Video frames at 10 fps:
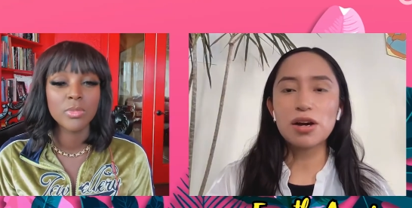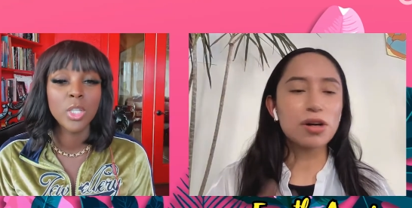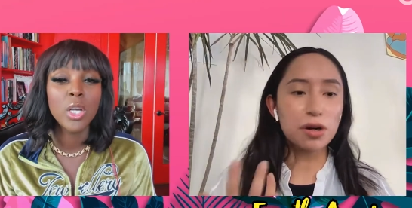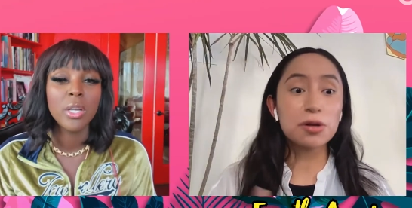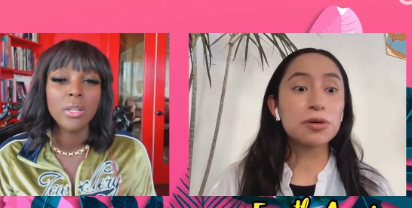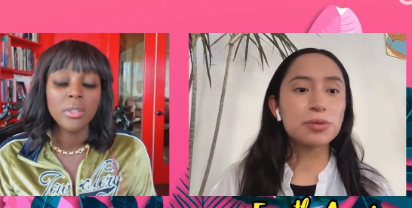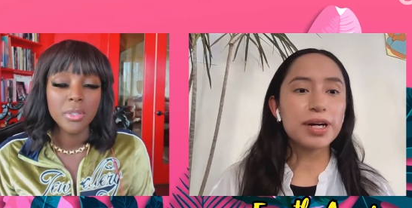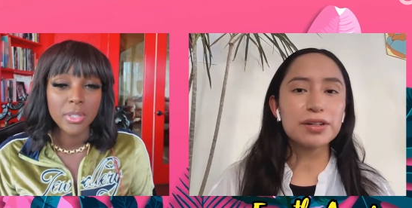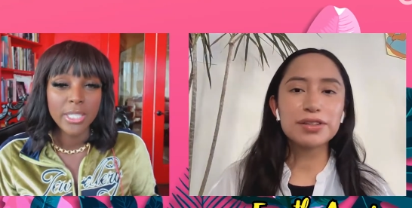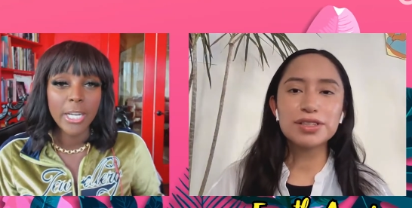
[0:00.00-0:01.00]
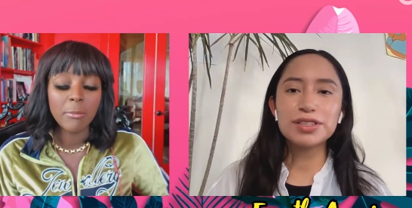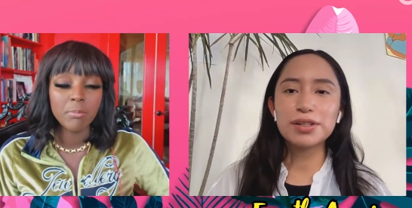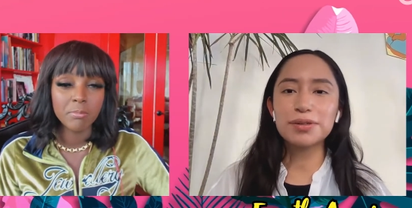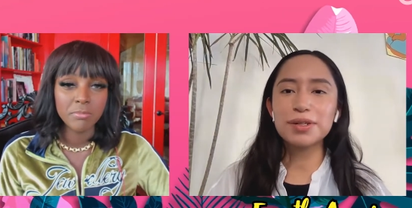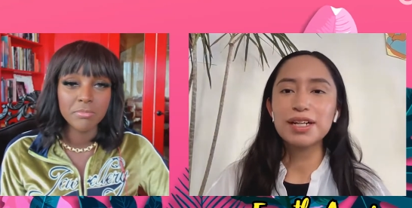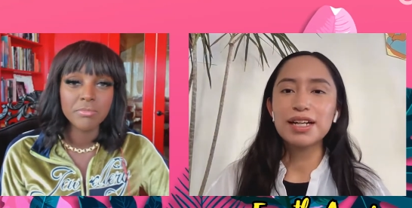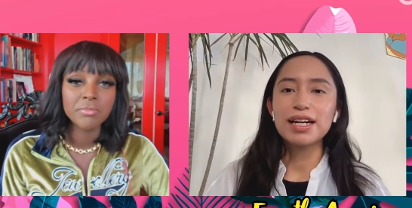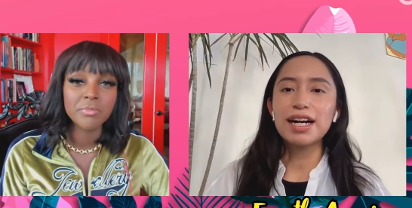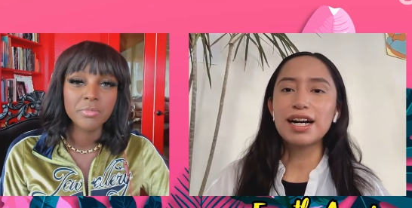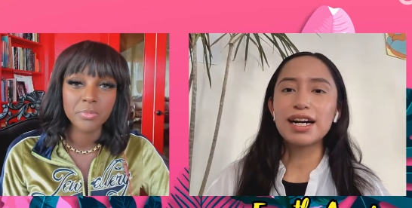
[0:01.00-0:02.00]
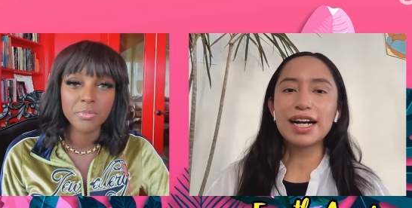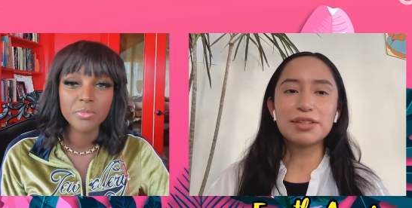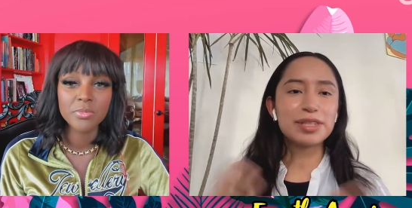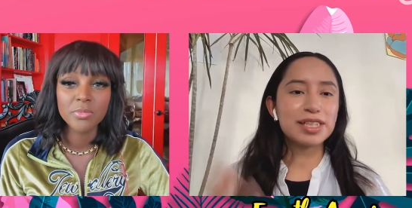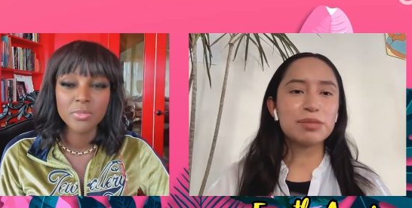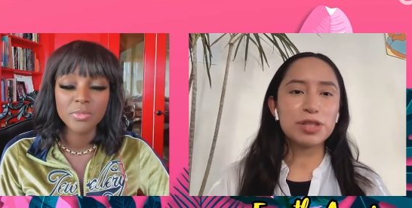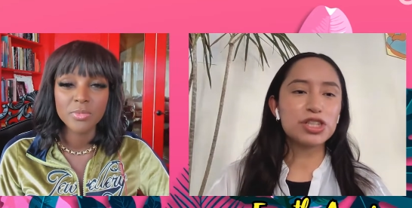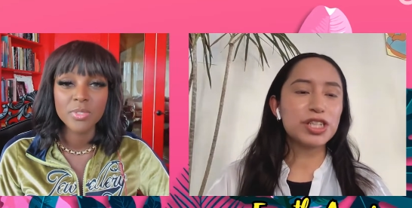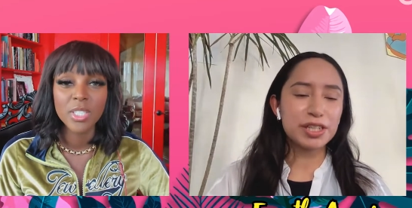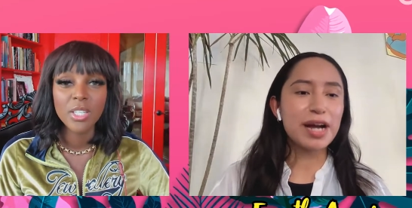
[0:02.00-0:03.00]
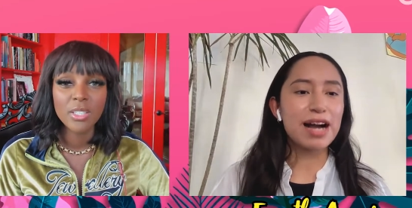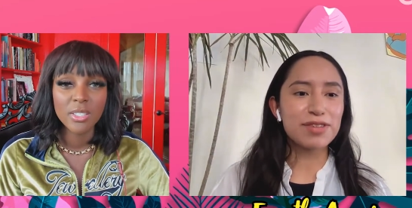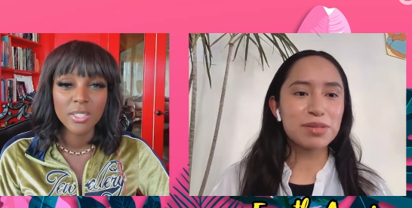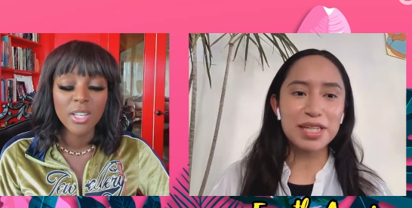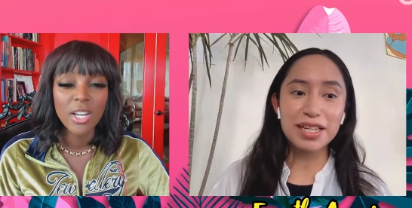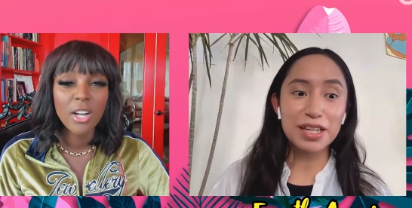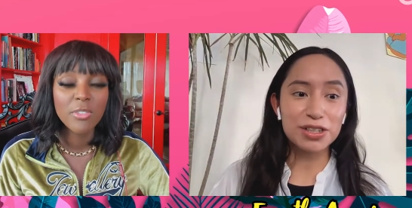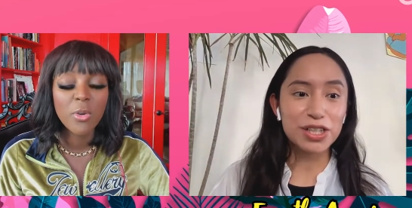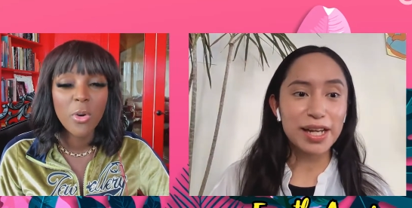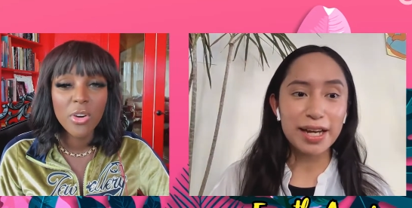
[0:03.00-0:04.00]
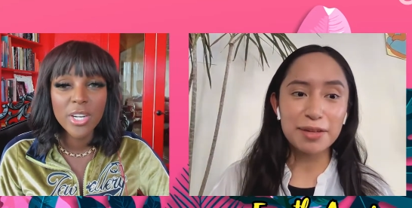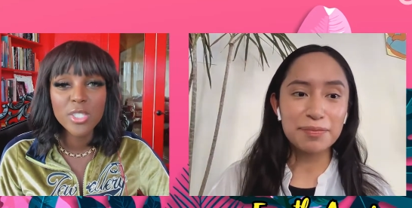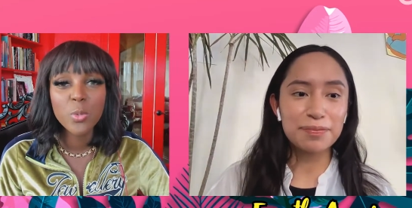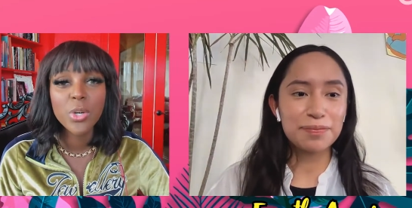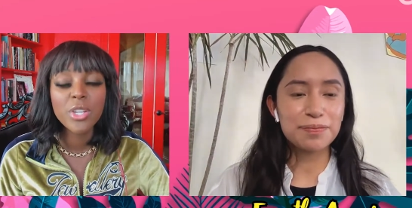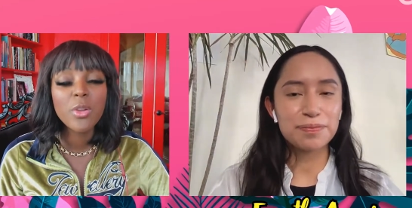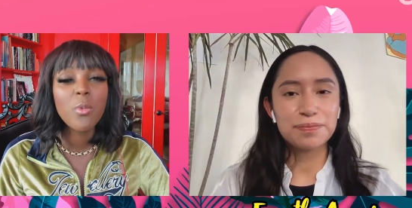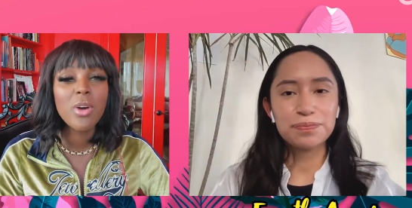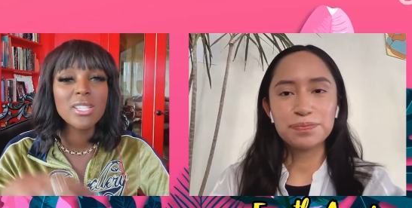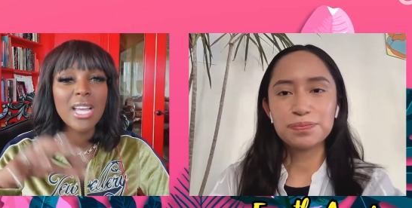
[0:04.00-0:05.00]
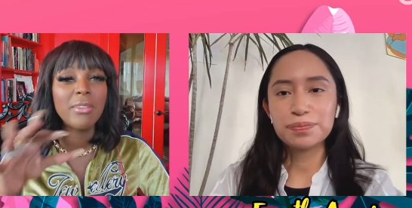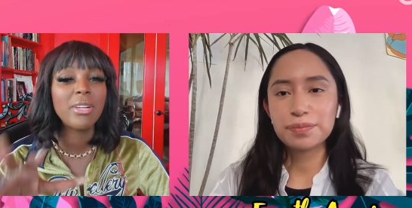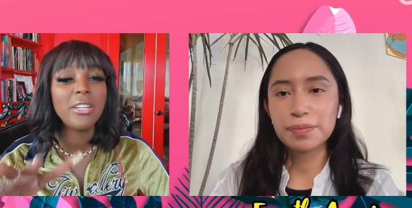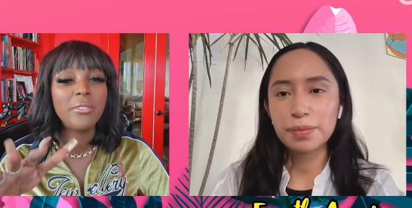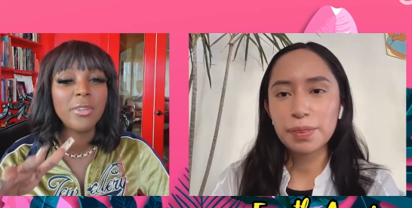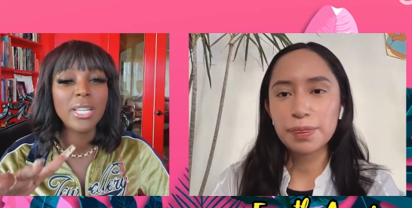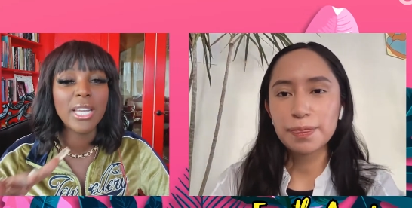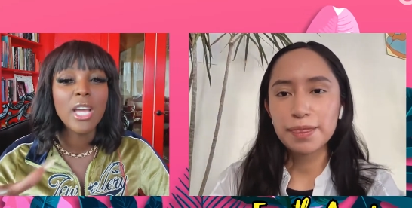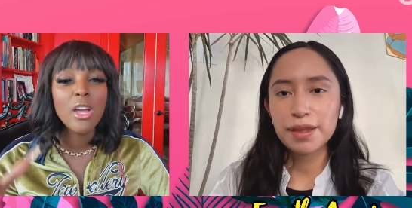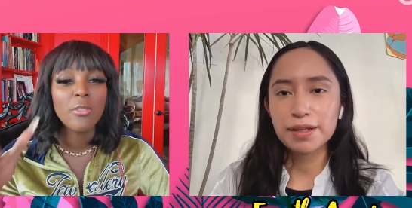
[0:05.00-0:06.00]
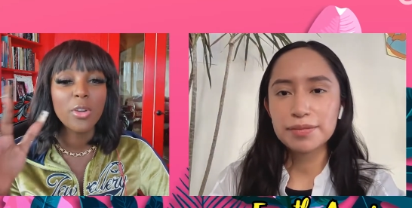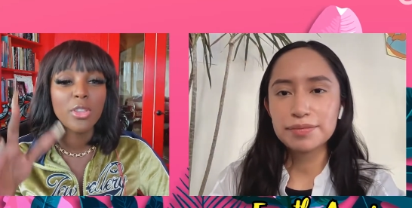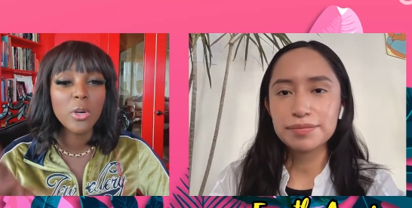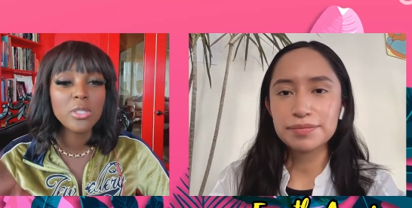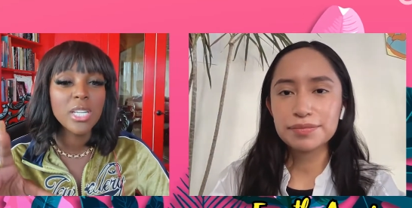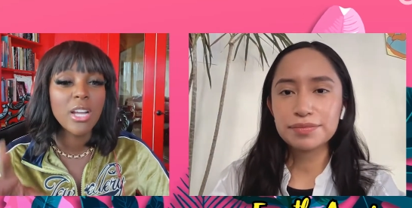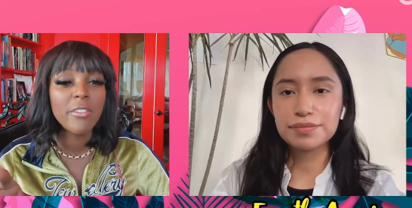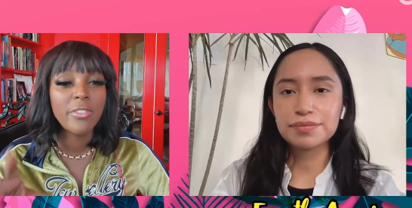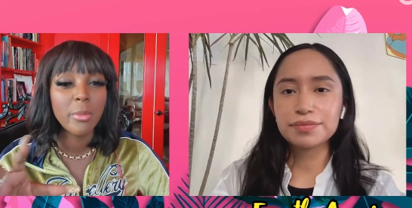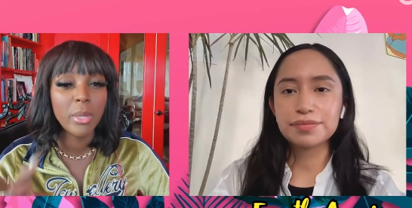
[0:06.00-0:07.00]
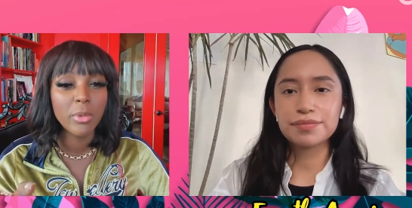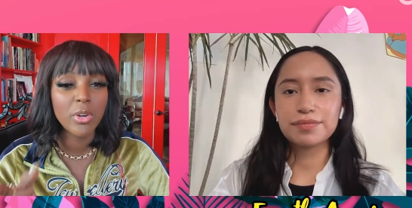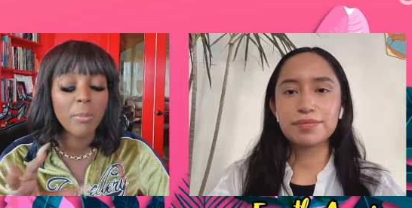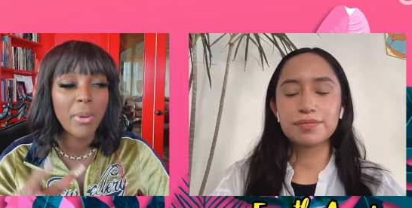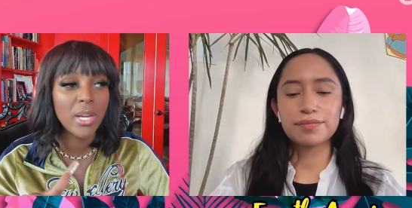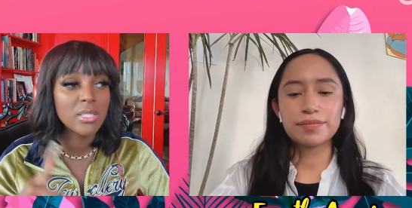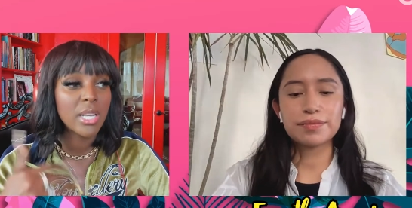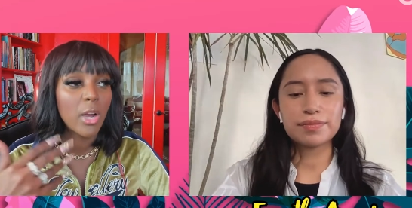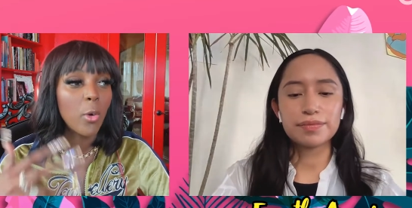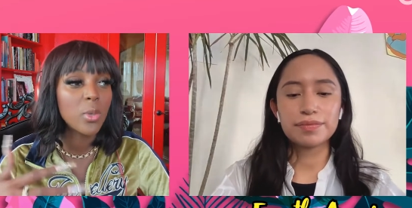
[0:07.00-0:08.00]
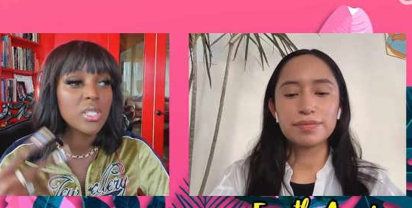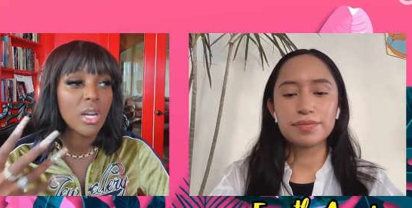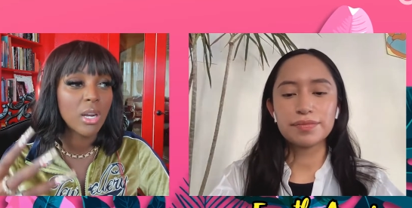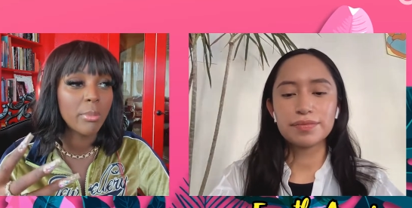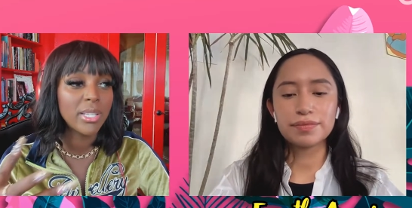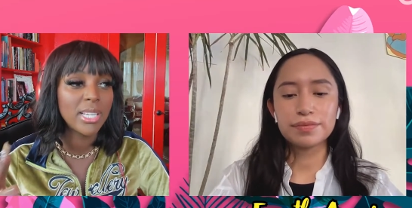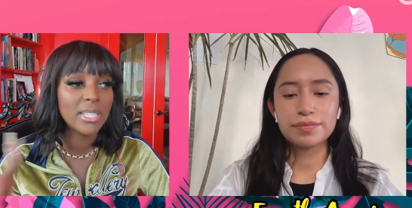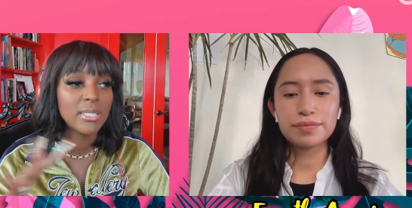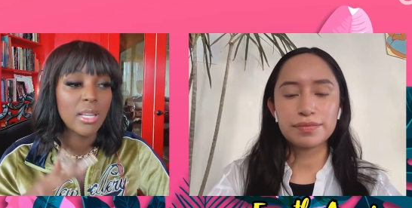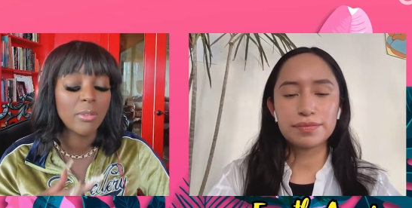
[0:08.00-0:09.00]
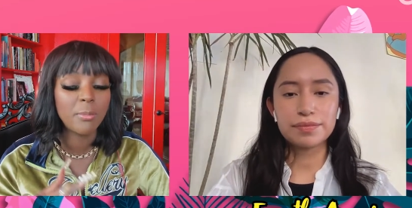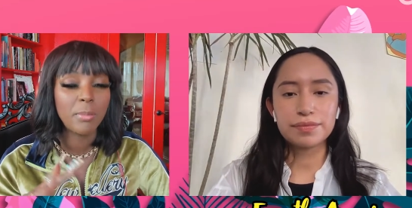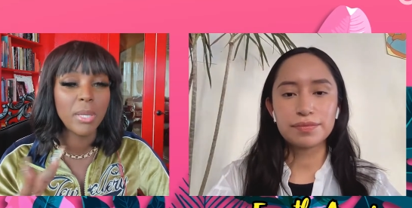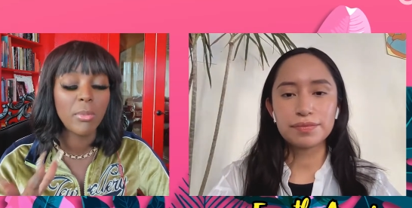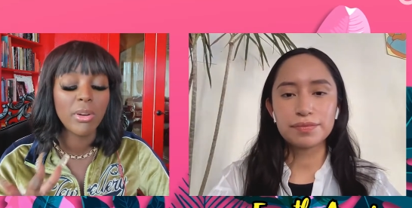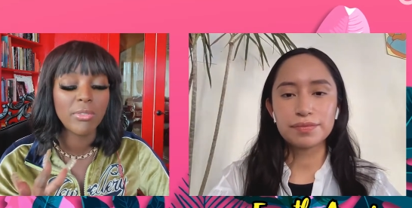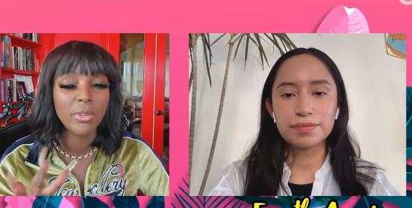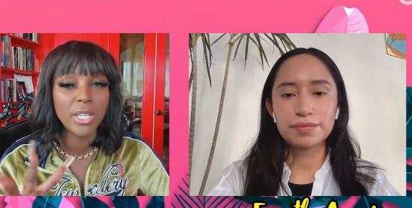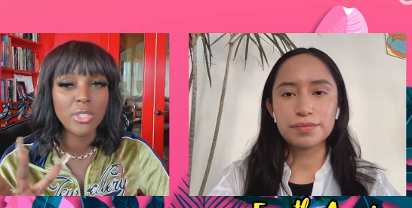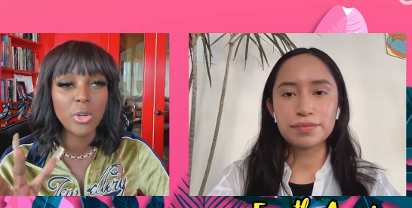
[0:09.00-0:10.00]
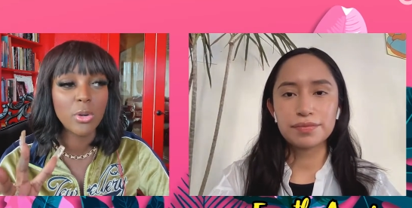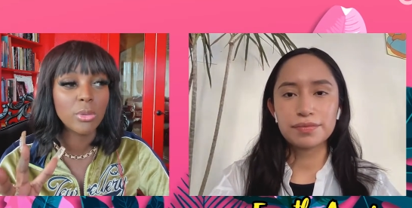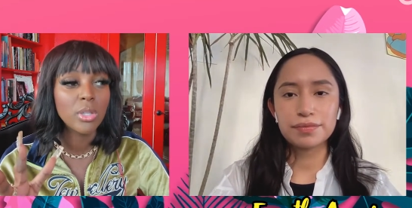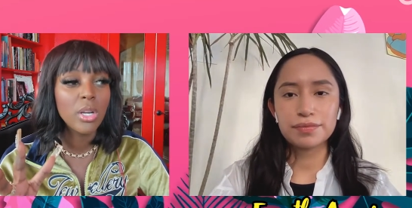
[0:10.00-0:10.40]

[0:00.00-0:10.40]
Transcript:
Speaker 1: our, our own wealth. So uh, I really appreciate you having me Of course, today.
Speaker 2: we're the ones. I really feel like for those that come from immigrant parents, and I always talk about that because a lot of people I feel that don't